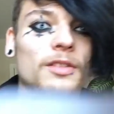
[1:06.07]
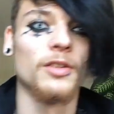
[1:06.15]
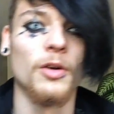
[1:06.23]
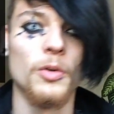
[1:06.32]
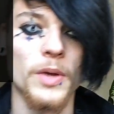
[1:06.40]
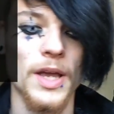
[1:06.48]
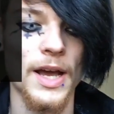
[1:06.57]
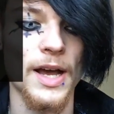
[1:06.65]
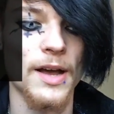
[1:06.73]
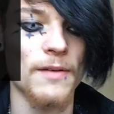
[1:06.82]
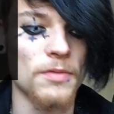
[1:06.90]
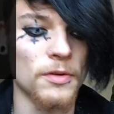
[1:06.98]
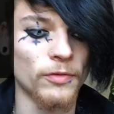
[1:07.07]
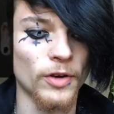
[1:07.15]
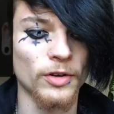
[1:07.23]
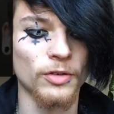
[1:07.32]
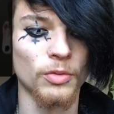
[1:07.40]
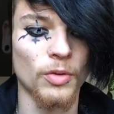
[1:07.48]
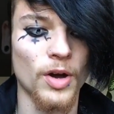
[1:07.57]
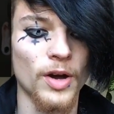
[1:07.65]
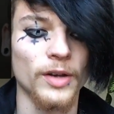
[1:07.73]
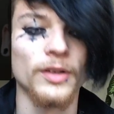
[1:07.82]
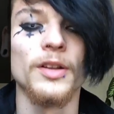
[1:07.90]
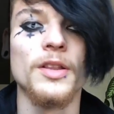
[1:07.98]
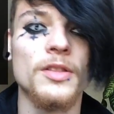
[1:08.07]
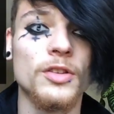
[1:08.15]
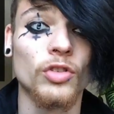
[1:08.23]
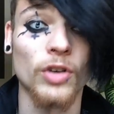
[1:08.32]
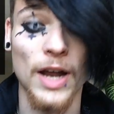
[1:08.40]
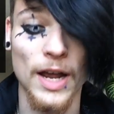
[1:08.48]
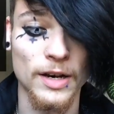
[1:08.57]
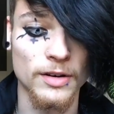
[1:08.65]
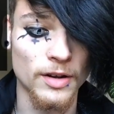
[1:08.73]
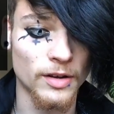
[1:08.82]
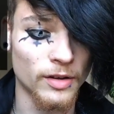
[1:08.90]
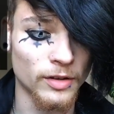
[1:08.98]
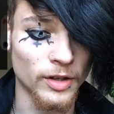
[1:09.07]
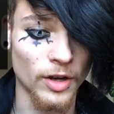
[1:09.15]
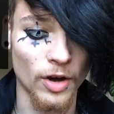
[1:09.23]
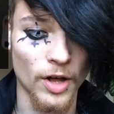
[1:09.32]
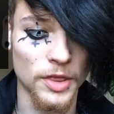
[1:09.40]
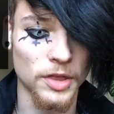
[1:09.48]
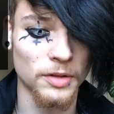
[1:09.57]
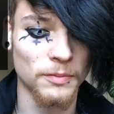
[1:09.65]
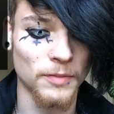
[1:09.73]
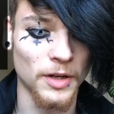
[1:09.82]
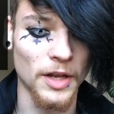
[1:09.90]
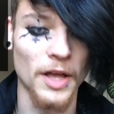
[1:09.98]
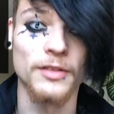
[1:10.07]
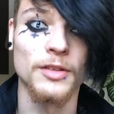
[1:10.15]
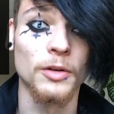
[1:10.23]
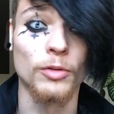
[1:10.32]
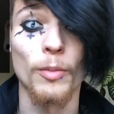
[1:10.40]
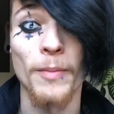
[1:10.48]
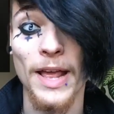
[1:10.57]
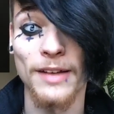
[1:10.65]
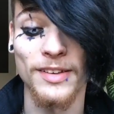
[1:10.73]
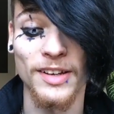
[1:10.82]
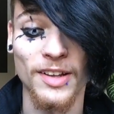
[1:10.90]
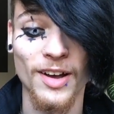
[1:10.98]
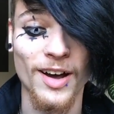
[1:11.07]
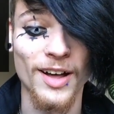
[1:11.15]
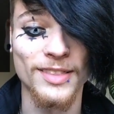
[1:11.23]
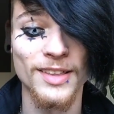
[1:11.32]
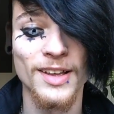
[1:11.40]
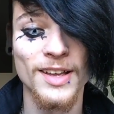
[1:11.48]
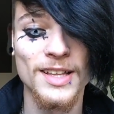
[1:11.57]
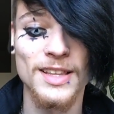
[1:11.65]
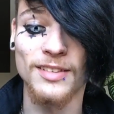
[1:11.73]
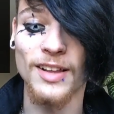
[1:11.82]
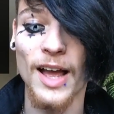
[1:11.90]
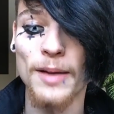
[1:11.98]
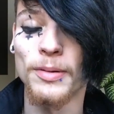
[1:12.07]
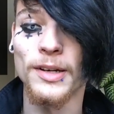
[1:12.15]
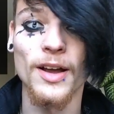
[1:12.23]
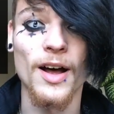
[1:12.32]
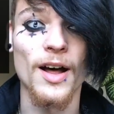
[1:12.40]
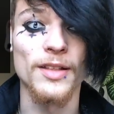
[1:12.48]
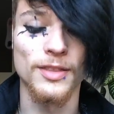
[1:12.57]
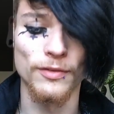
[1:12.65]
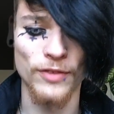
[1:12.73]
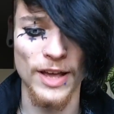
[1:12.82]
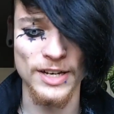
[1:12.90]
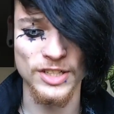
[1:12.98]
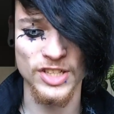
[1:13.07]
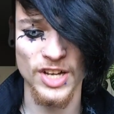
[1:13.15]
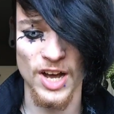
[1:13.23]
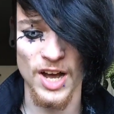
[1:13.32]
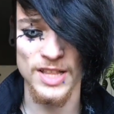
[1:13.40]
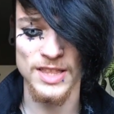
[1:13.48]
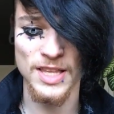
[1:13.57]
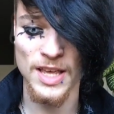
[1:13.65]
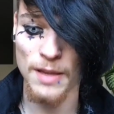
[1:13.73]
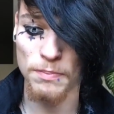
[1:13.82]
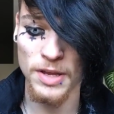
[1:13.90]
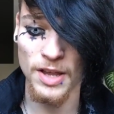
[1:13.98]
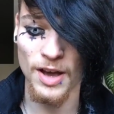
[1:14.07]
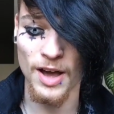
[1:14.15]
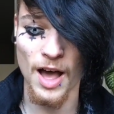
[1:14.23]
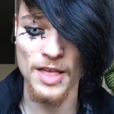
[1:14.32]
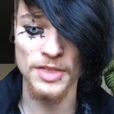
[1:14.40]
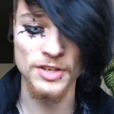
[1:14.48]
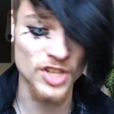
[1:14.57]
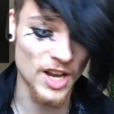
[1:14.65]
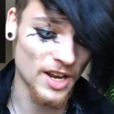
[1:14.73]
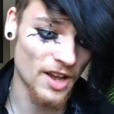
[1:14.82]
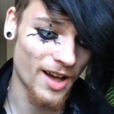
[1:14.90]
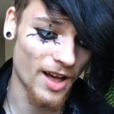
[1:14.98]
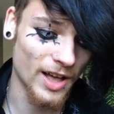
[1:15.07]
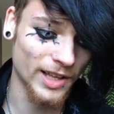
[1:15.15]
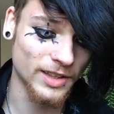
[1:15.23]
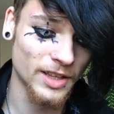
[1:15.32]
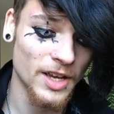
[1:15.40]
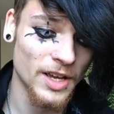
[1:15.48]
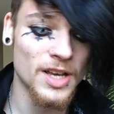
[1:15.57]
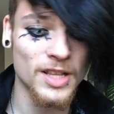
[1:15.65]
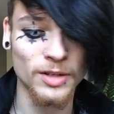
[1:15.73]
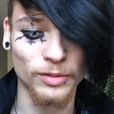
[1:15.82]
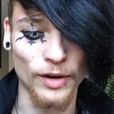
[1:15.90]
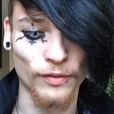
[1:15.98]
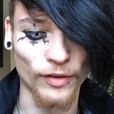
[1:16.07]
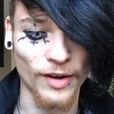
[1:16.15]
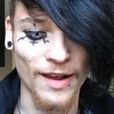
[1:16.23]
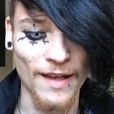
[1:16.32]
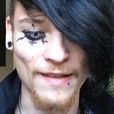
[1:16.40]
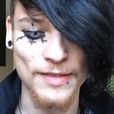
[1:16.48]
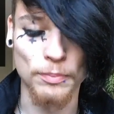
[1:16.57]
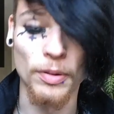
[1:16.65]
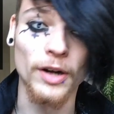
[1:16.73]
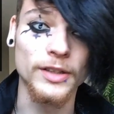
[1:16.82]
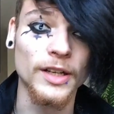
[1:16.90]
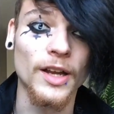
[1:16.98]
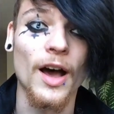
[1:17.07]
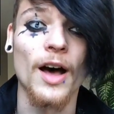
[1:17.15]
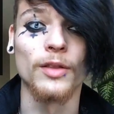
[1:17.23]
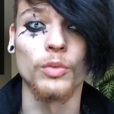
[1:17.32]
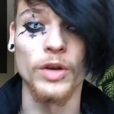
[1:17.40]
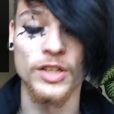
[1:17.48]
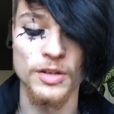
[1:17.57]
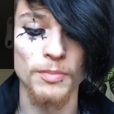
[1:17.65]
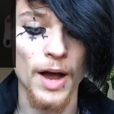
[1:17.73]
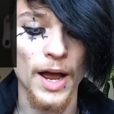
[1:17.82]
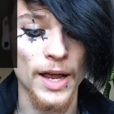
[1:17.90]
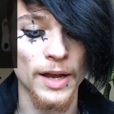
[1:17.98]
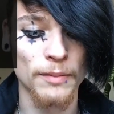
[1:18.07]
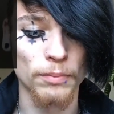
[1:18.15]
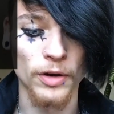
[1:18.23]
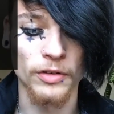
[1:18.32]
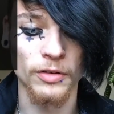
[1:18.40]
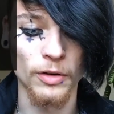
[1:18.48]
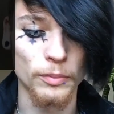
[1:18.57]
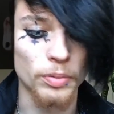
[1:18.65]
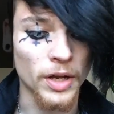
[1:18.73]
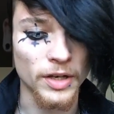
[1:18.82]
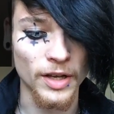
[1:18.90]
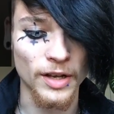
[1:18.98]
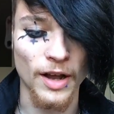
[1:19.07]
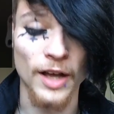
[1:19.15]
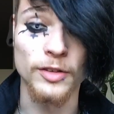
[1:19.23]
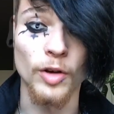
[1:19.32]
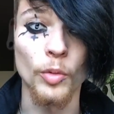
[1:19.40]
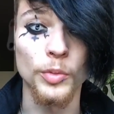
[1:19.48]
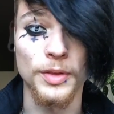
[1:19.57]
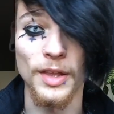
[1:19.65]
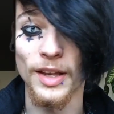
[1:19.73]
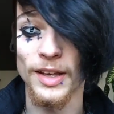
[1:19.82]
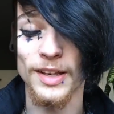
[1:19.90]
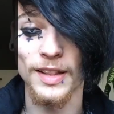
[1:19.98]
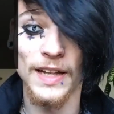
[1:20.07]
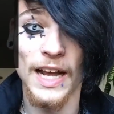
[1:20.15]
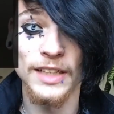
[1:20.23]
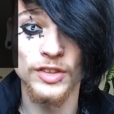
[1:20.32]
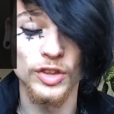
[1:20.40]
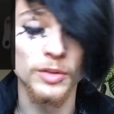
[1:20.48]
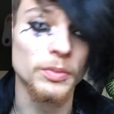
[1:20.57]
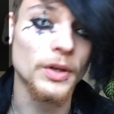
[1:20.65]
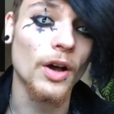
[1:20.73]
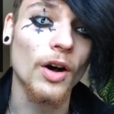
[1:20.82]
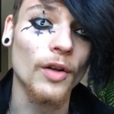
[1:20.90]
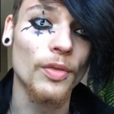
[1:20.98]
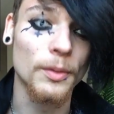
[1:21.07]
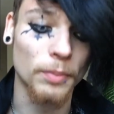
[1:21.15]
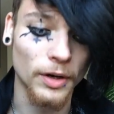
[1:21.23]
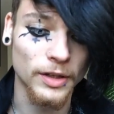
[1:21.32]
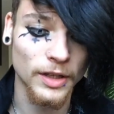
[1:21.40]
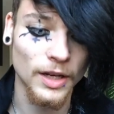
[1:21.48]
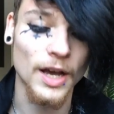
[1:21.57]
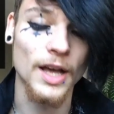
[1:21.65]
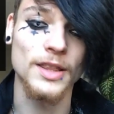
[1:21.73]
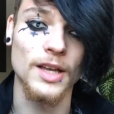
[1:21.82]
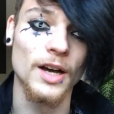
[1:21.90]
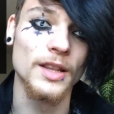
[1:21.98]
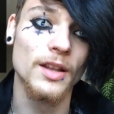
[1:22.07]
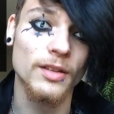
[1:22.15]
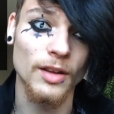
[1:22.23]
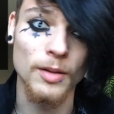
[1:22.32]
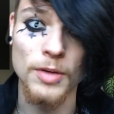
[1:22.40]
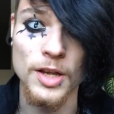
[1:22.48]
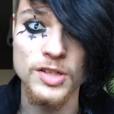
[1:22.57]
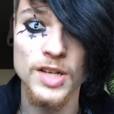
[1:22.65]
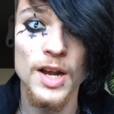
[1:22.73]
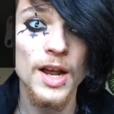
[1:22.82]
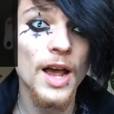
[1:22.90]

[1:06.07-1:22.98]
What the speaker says: So we have the first one, the trad goth, I guess, the romantic goth, the cyber goth, the fetish goth, the hippie goth, the J goth, the Riverhead, the perky goth, which in my personal opinion, I don't think that should be called the perky goth on this image.